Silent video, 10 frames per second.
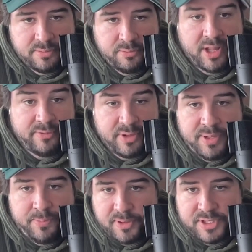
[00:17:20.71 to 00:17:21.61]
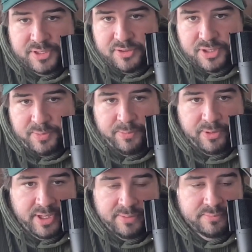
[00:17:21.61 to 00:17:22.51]
relevant people, because those are the people
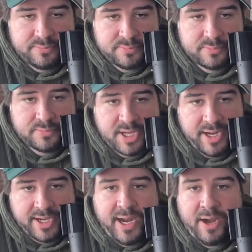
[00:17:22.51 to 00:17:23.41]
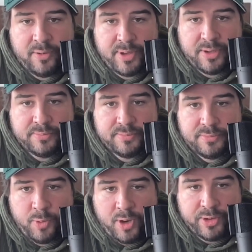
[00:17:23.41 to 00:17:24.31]
that kind of care about
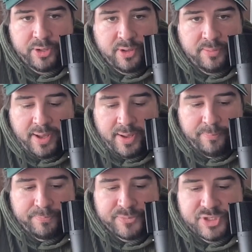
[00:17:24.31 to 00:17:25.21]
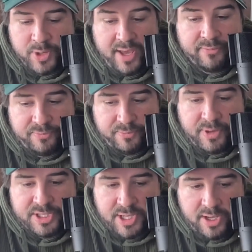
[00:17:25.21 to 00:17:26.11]
what we're doing. So we have
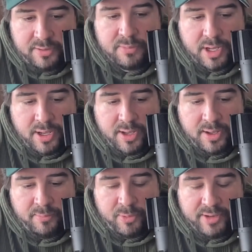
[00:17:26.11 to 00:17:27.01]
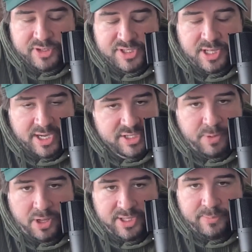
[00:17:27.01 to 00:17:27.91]
a ton. We have like a
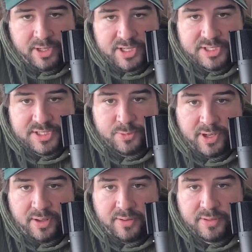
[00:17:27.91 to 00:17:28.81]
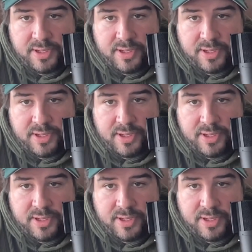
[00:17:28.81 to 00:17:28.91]
small email list as well,